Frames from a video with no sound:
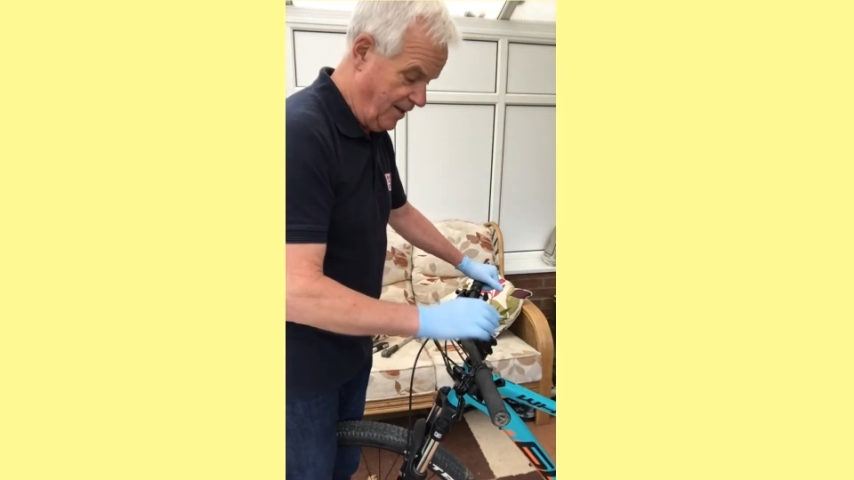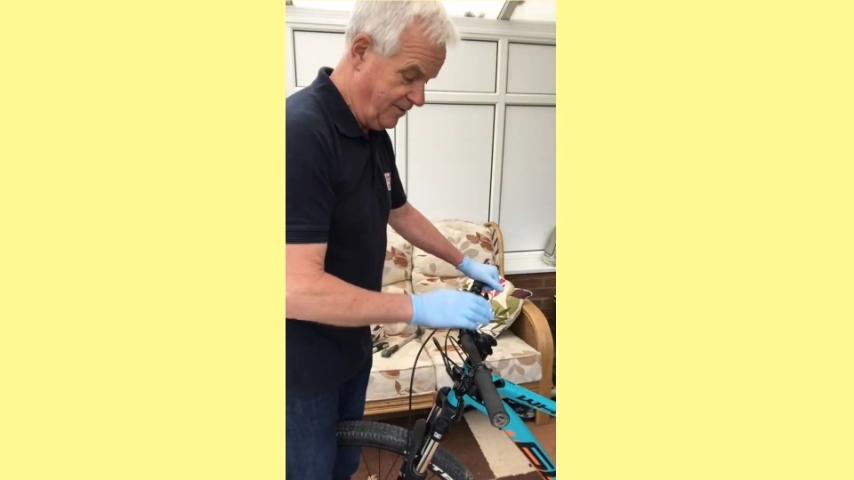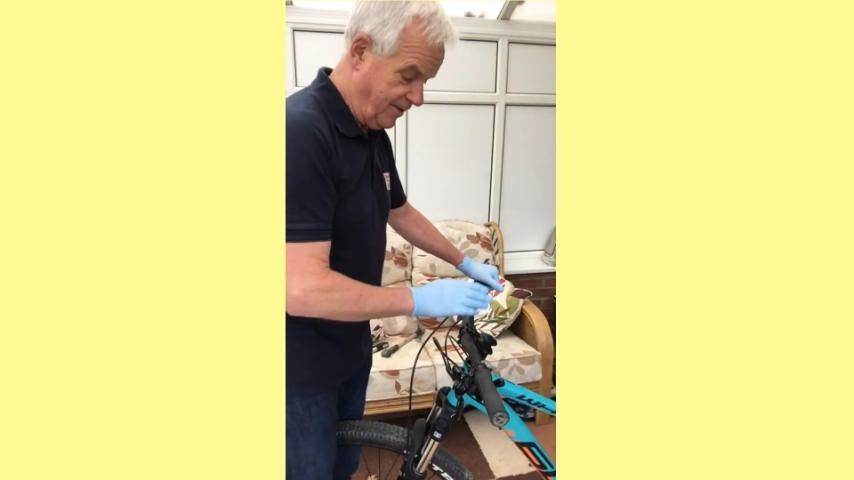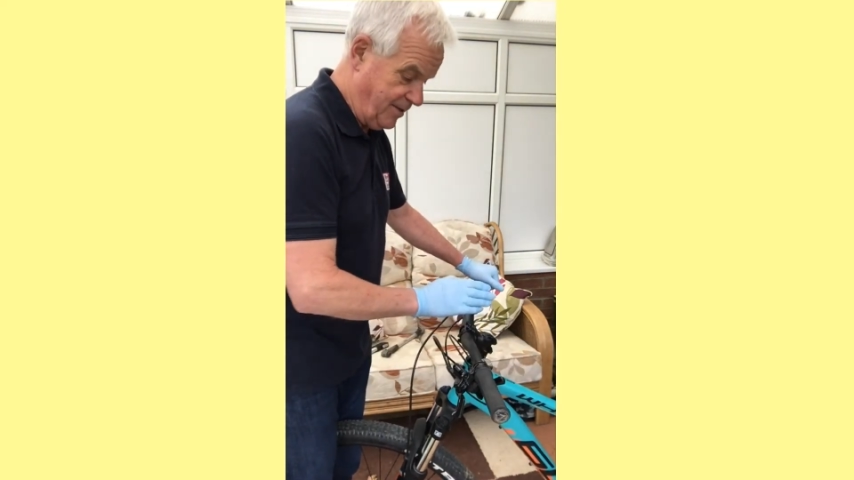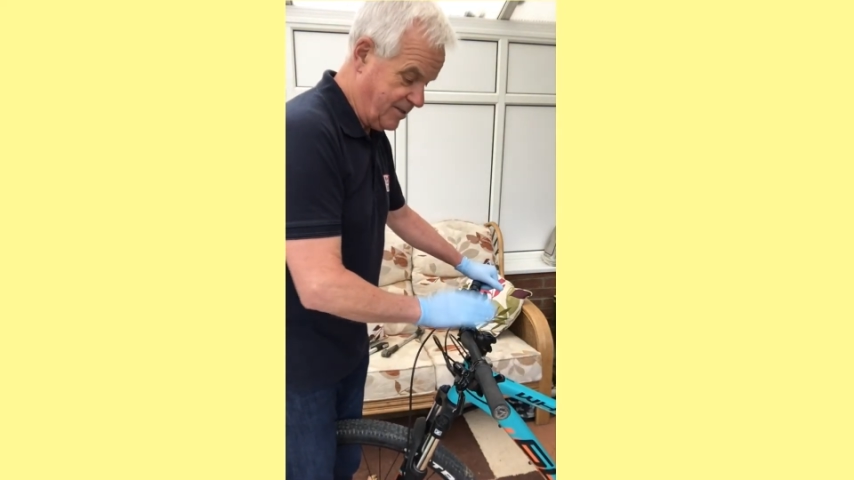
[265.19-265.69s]

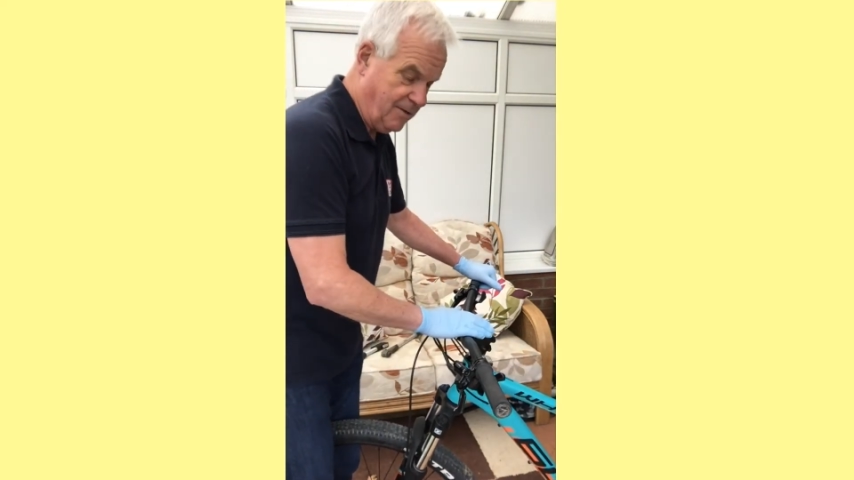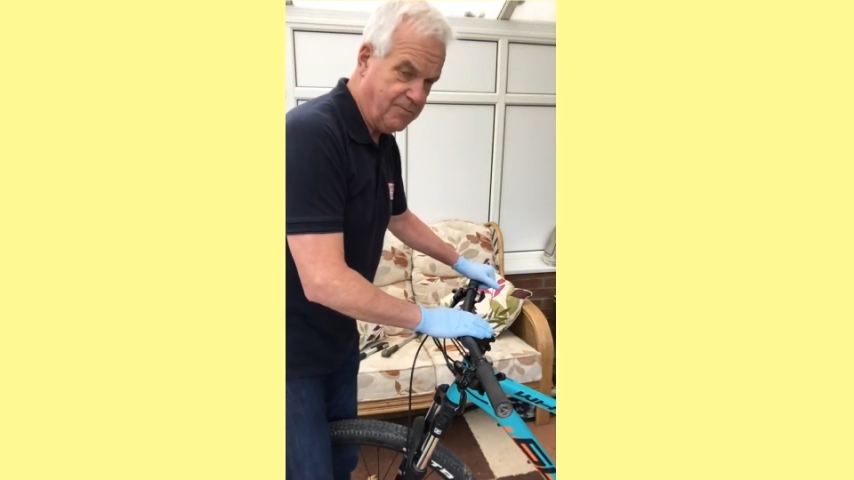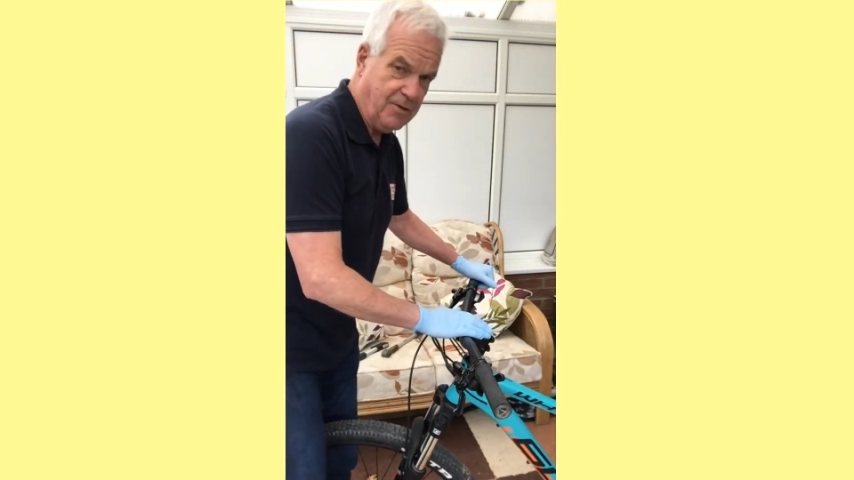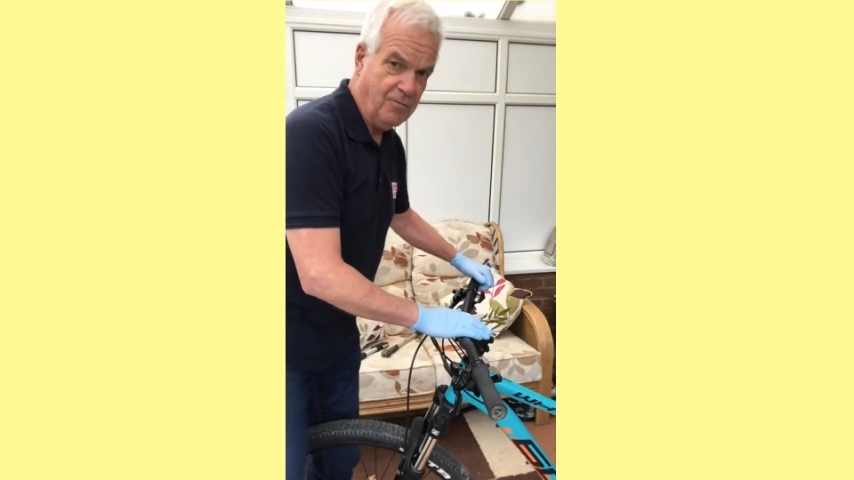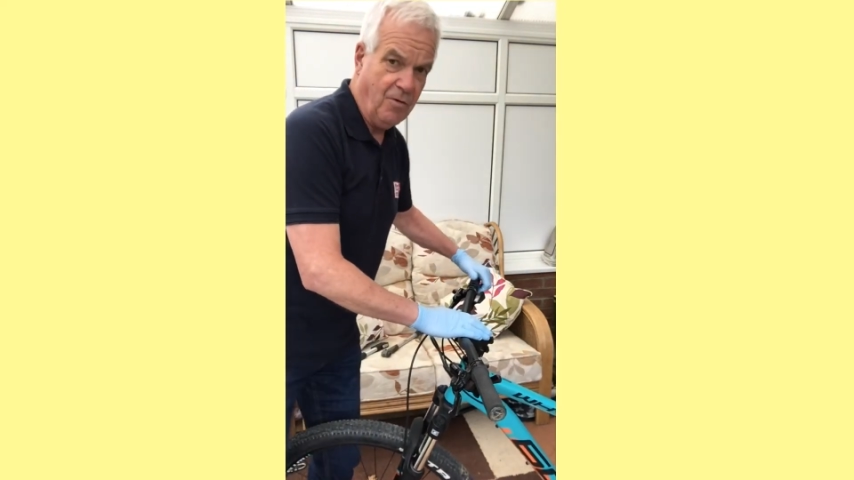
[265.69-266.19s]
then there's
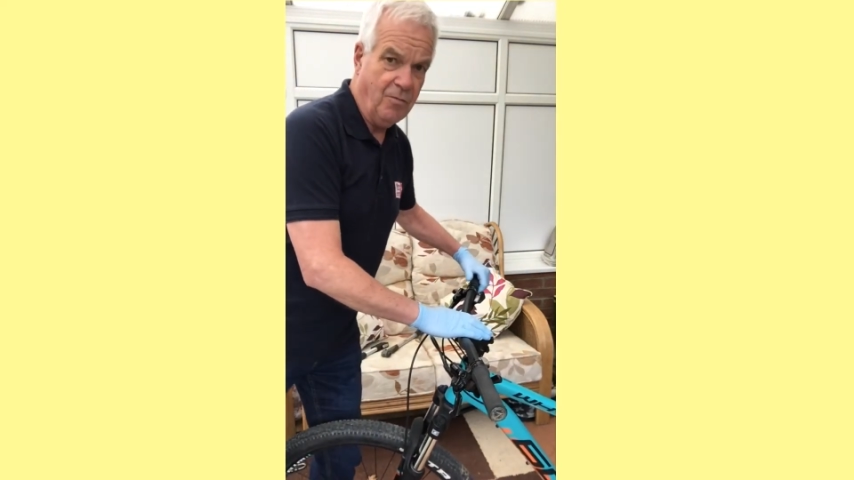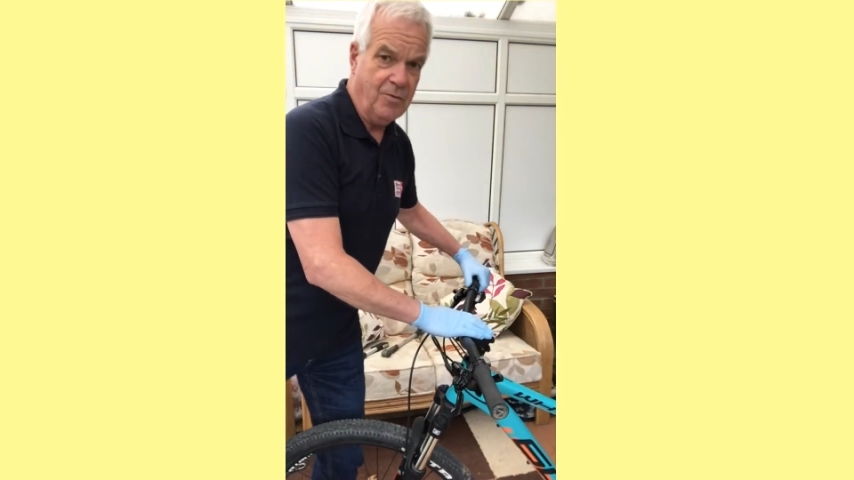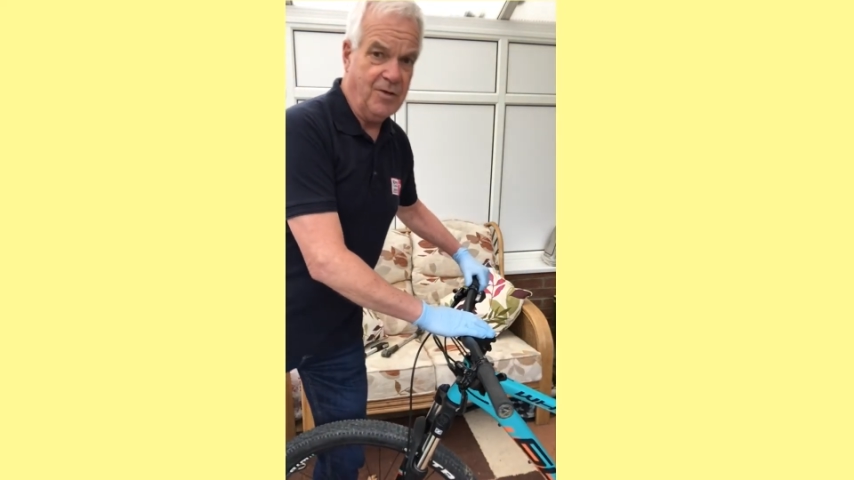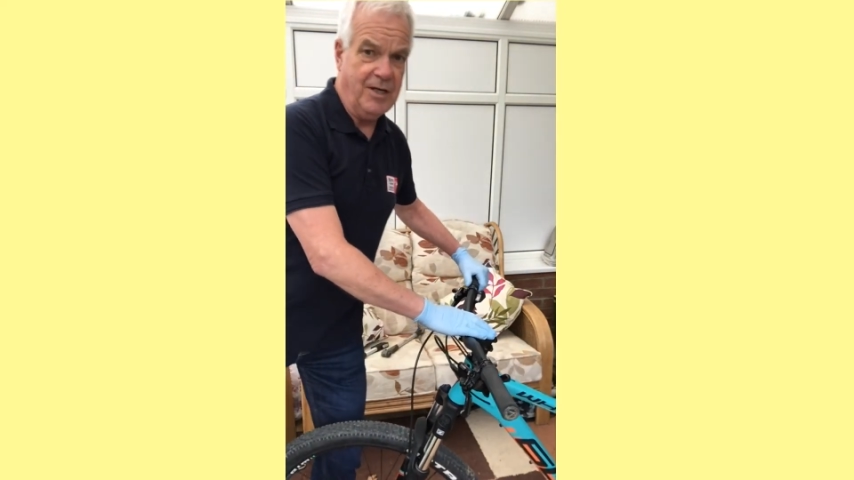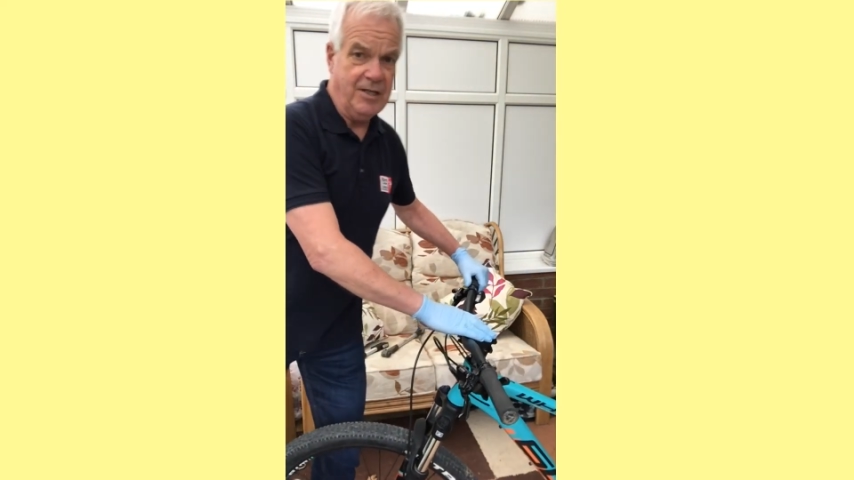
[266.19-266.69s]
something wrong
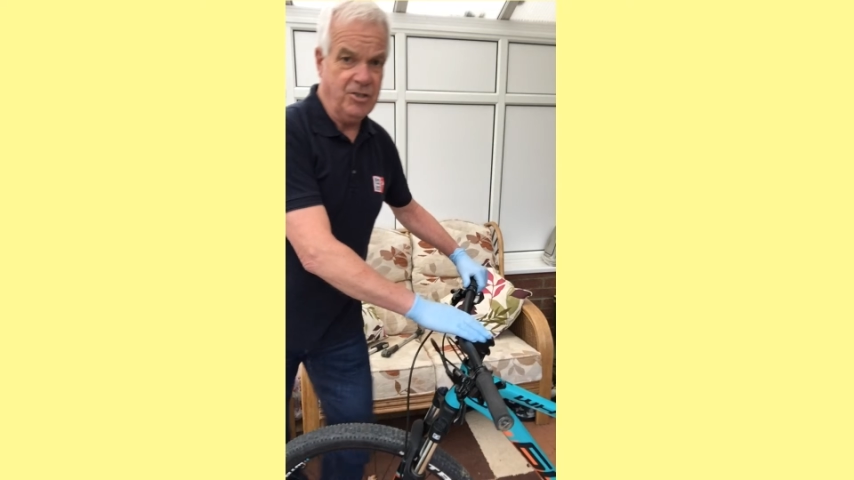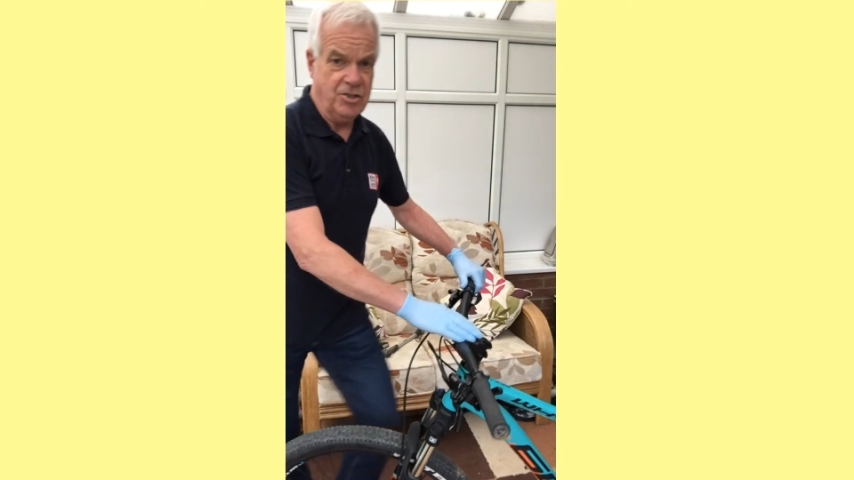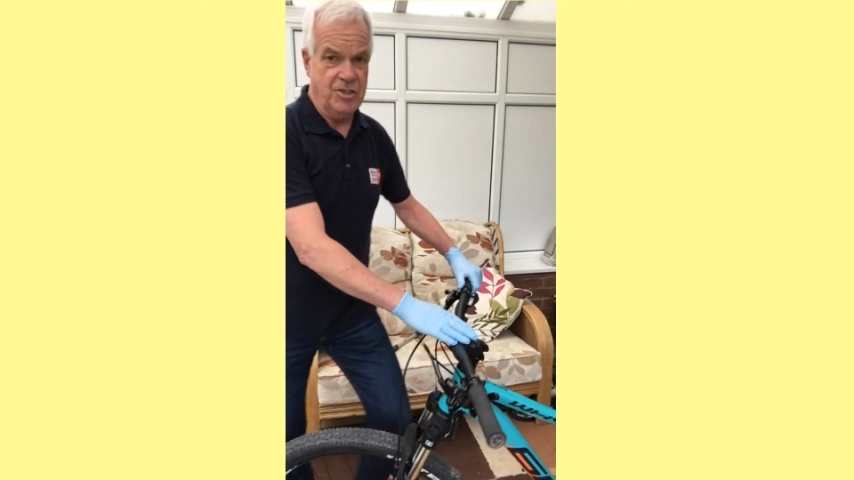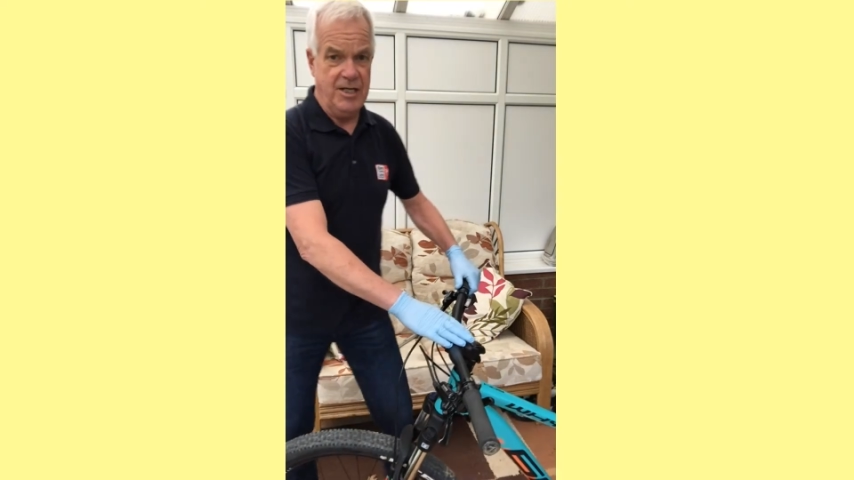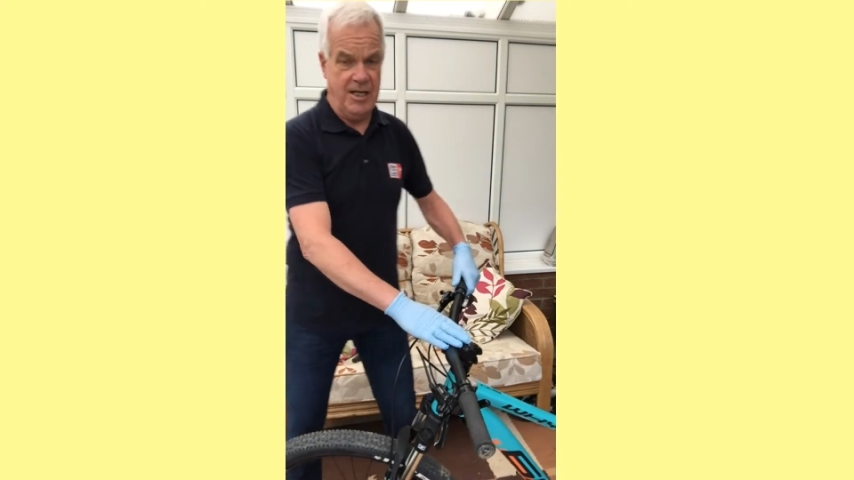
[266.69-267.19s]
with the
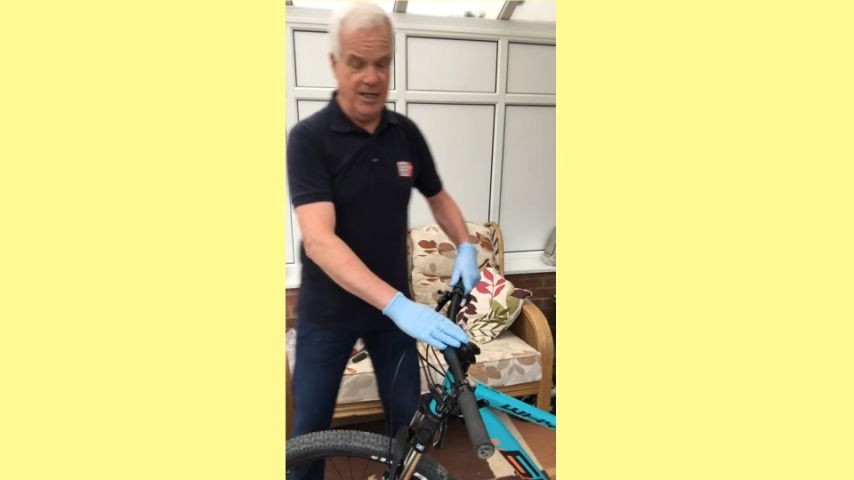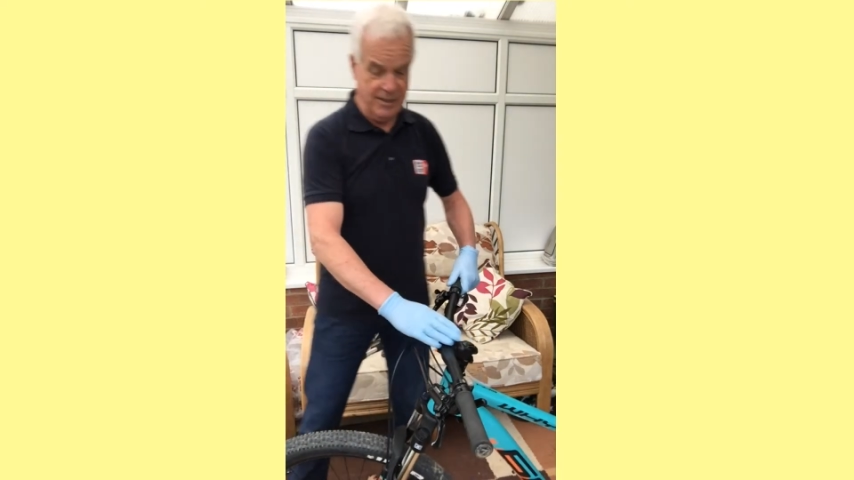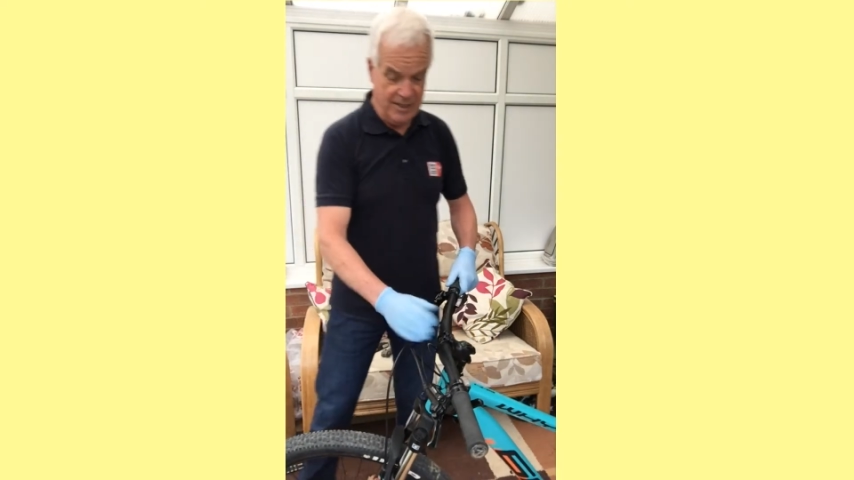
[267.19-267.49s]
linkages here.